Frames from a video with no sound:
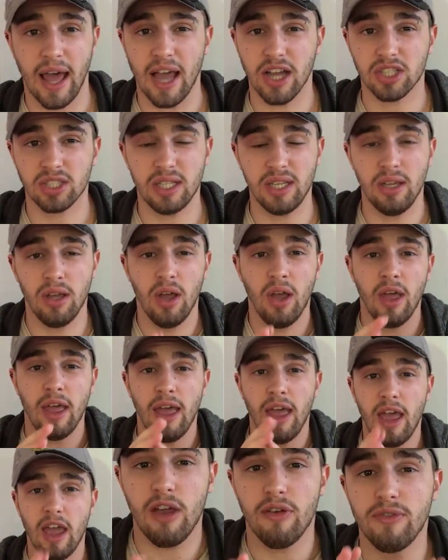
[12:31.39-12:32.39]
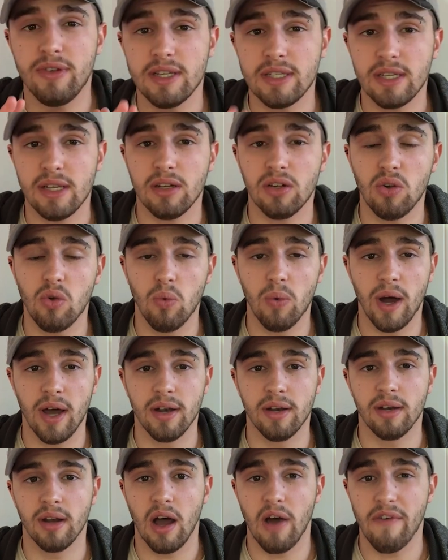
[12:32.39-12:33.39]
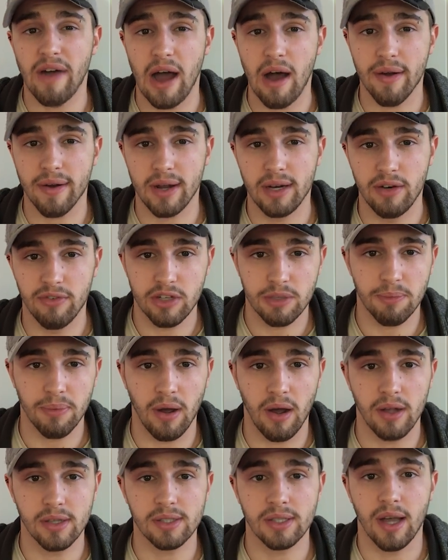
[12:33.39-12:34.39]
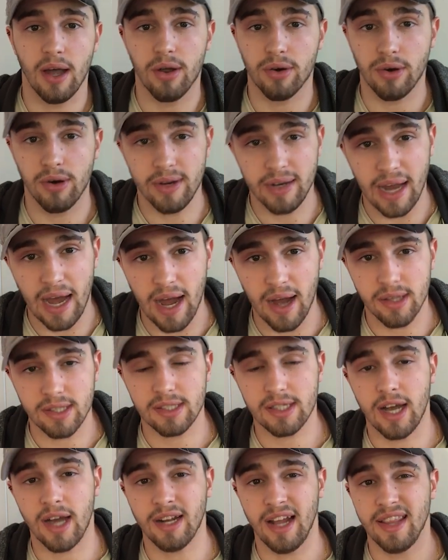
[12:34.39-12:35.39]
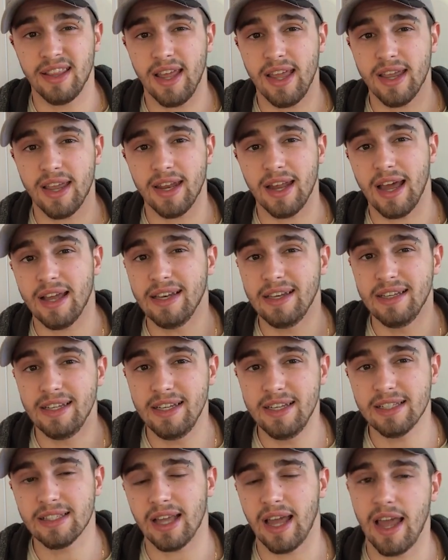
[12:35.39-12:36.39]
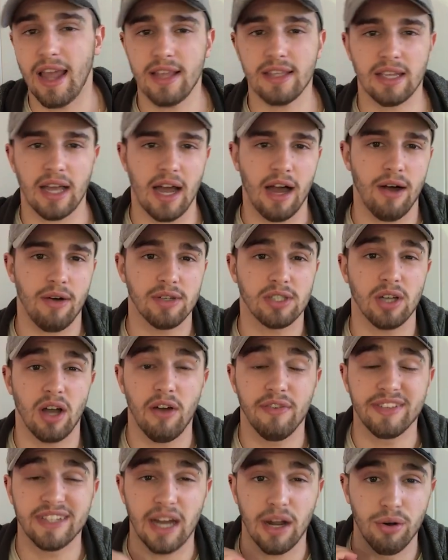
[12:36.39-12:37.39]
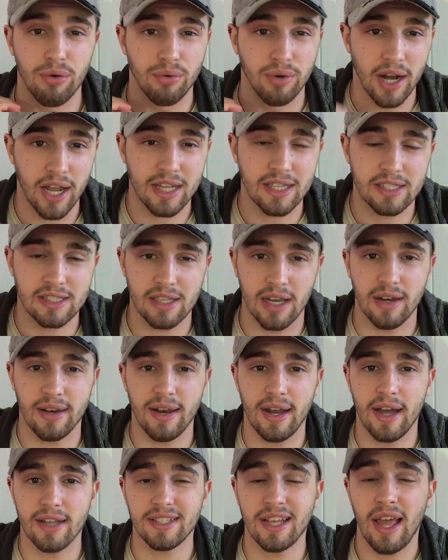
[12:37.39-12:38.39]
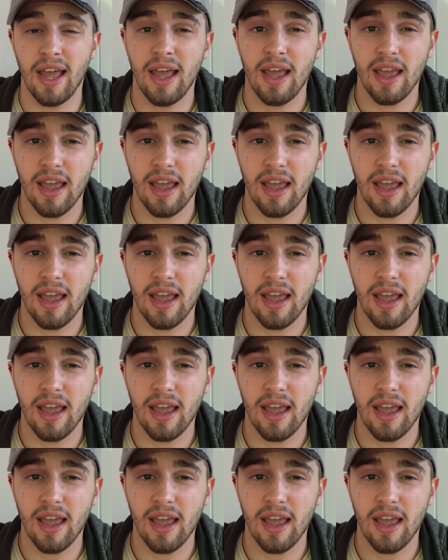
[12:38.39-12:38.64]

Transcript: Actually, every single one of our carnivorous plants are grown outside and they get at least eight hours of direct sunlight